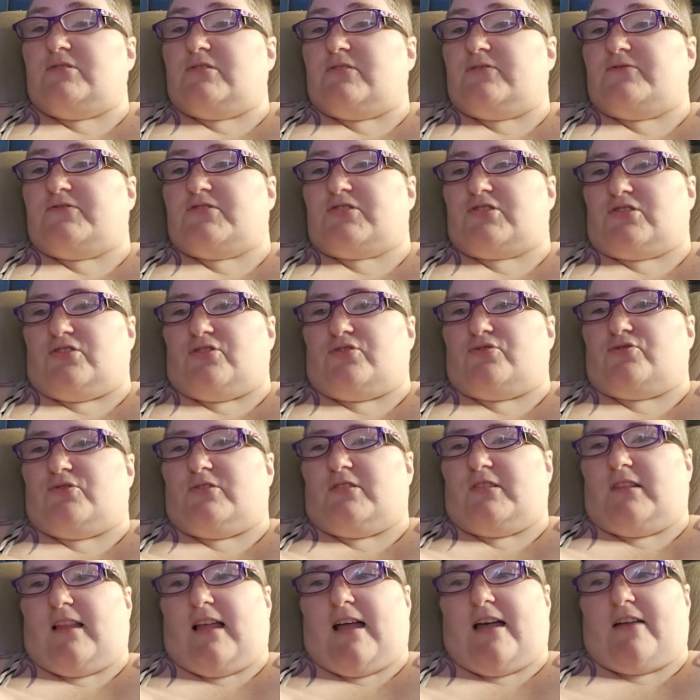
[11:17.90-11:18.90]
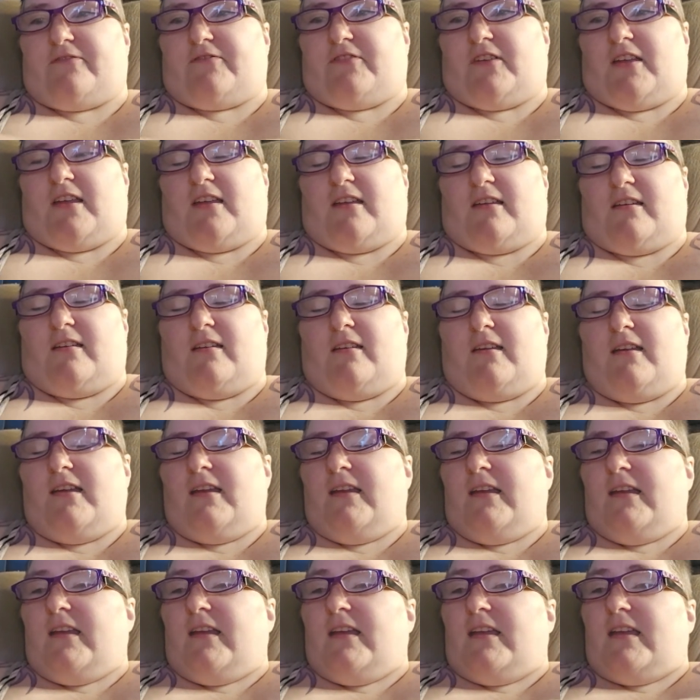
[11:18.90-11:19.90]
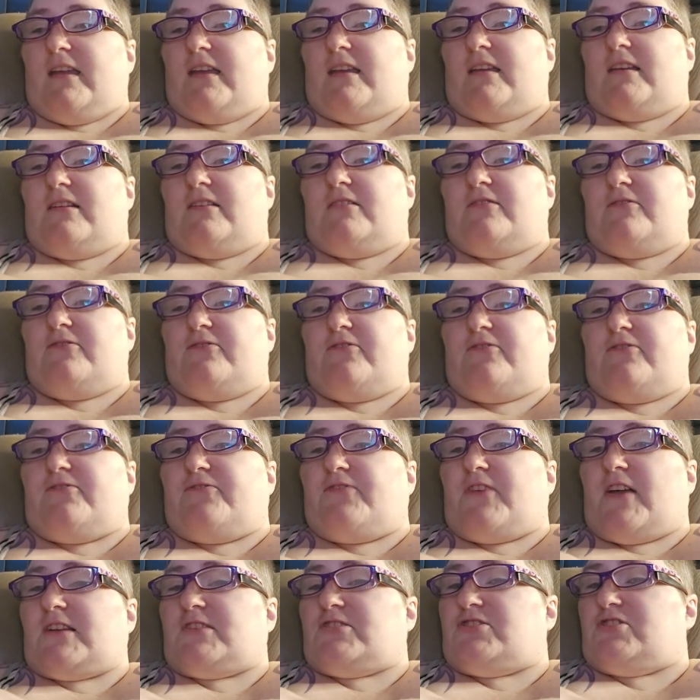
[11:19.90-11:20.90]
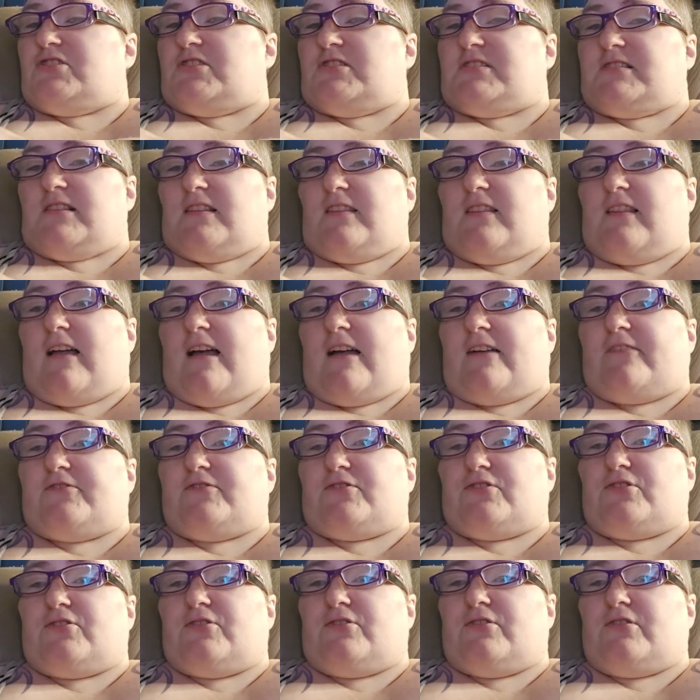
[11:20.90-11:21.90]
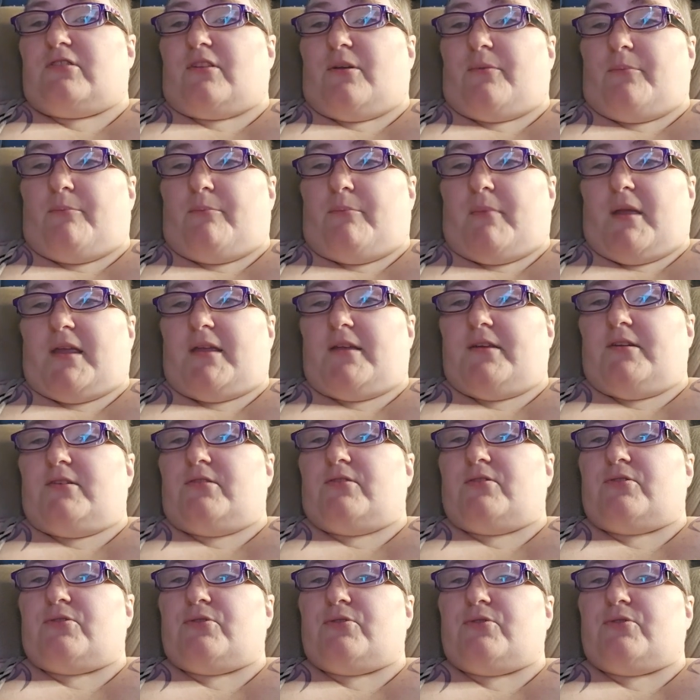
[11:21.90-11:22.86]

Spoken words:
of children laughing, an infectious laughter that made her